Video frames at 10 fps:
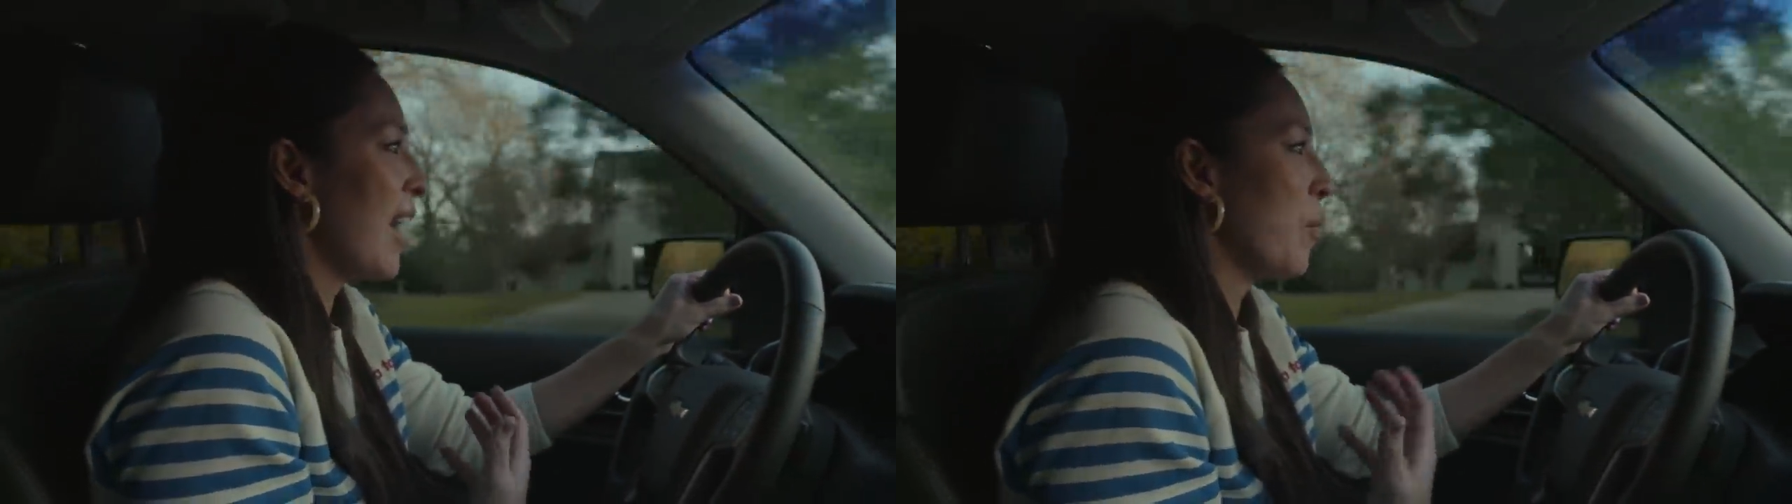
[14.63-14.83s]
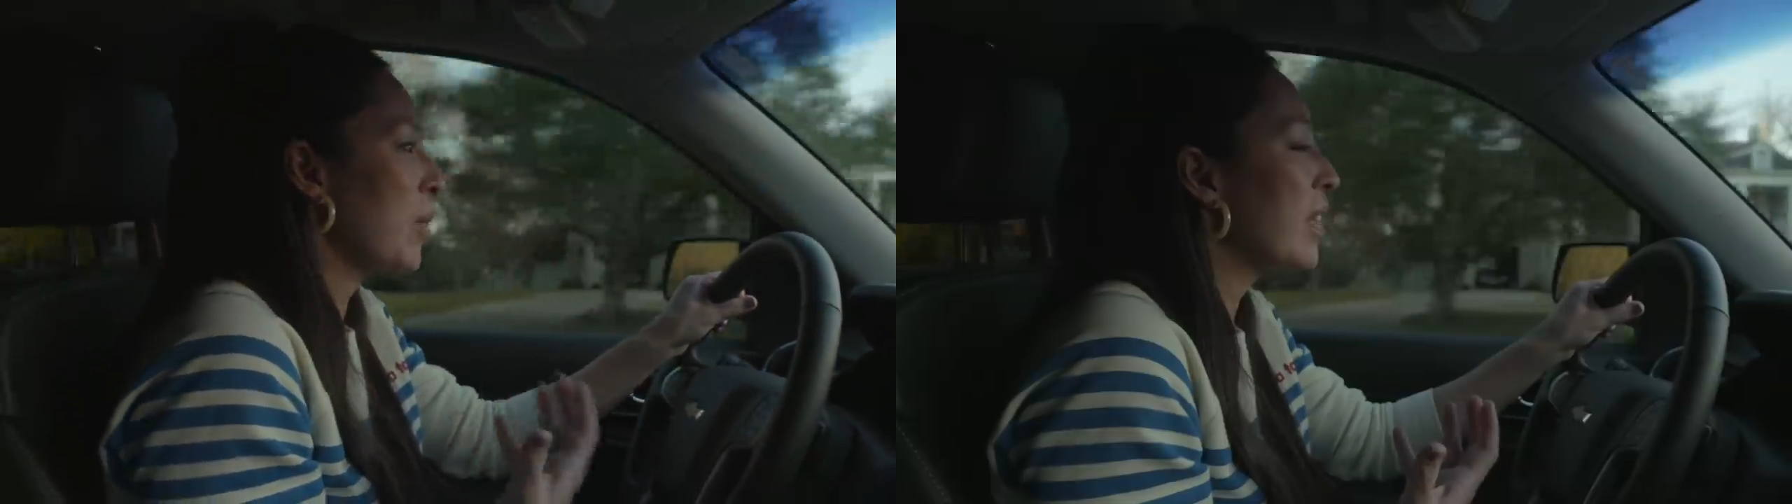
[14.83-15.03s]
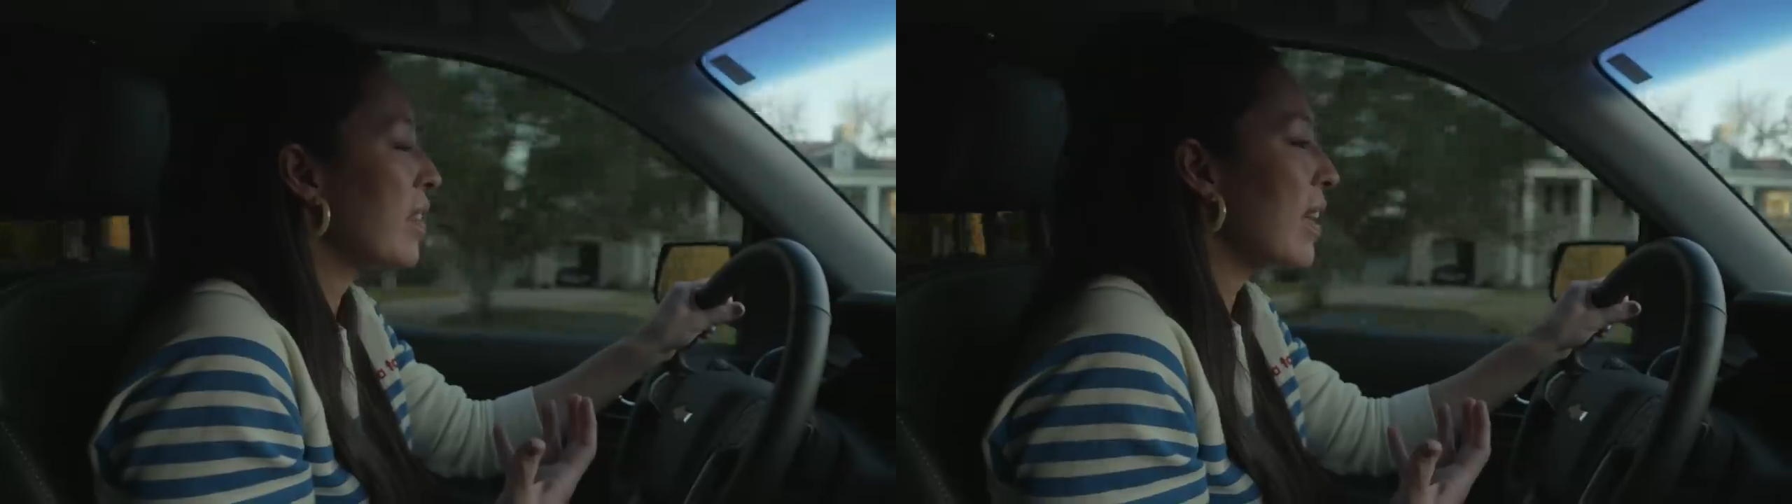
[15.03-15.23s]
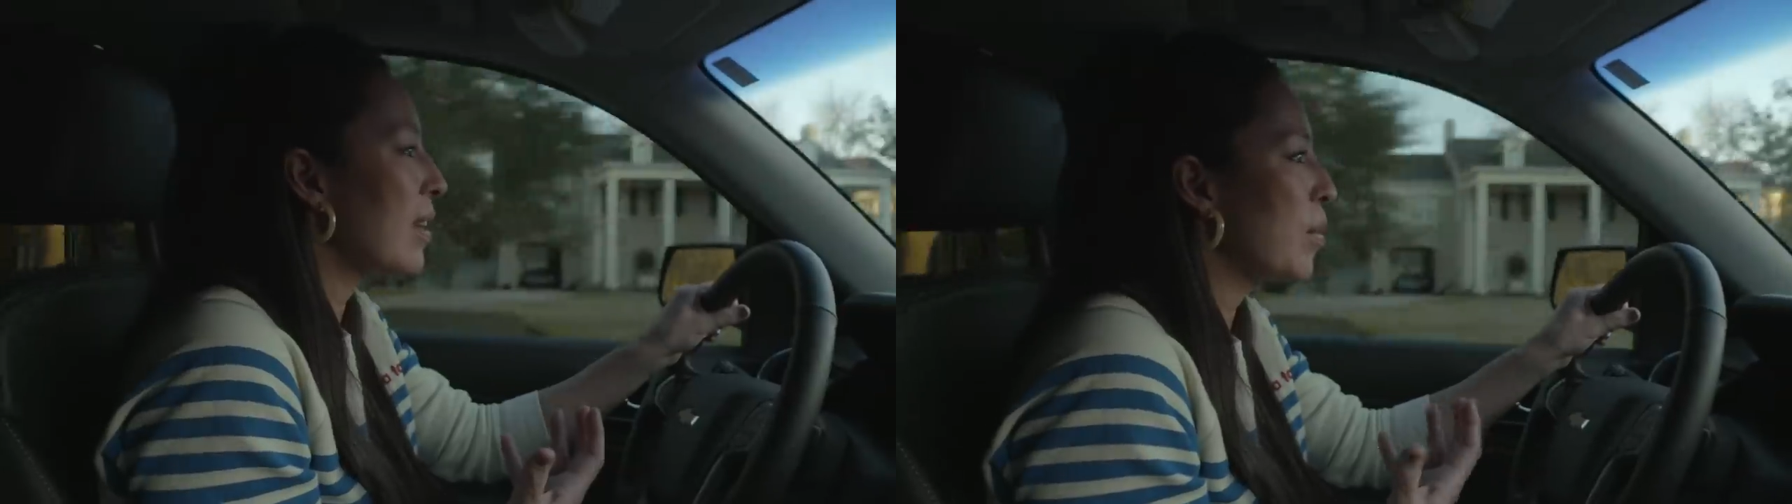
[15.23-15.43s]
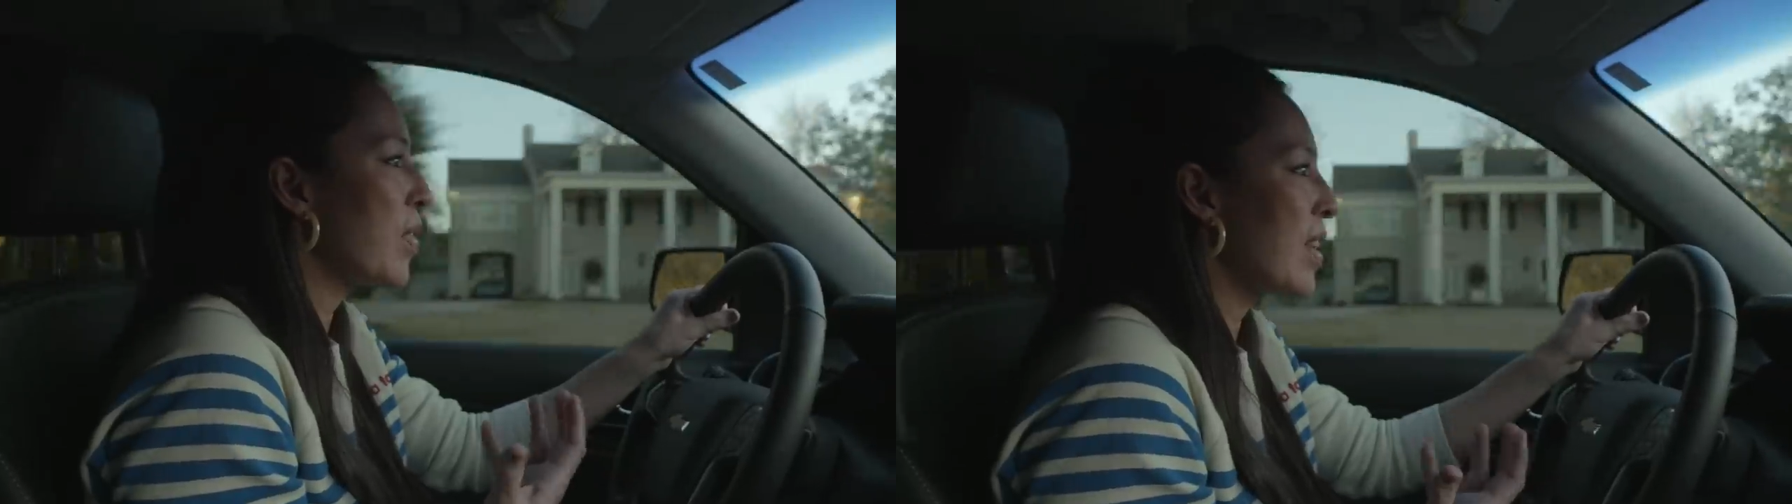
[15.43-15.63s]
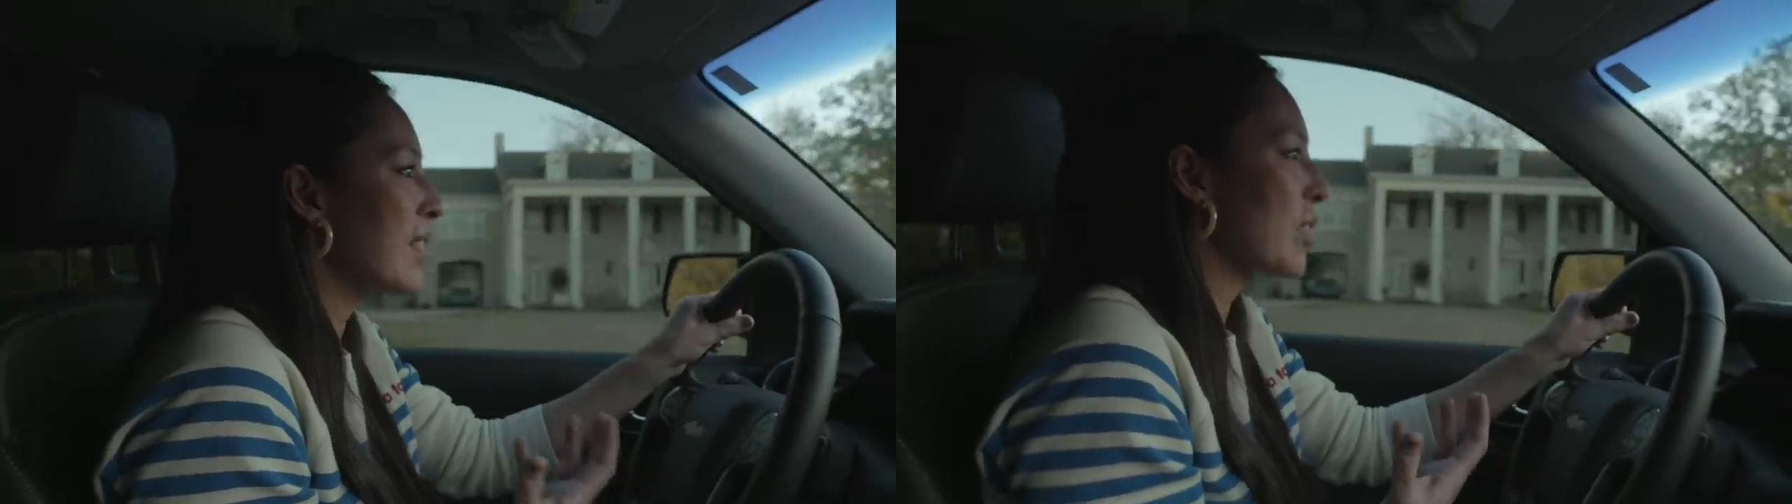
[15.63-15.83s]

I really think with this,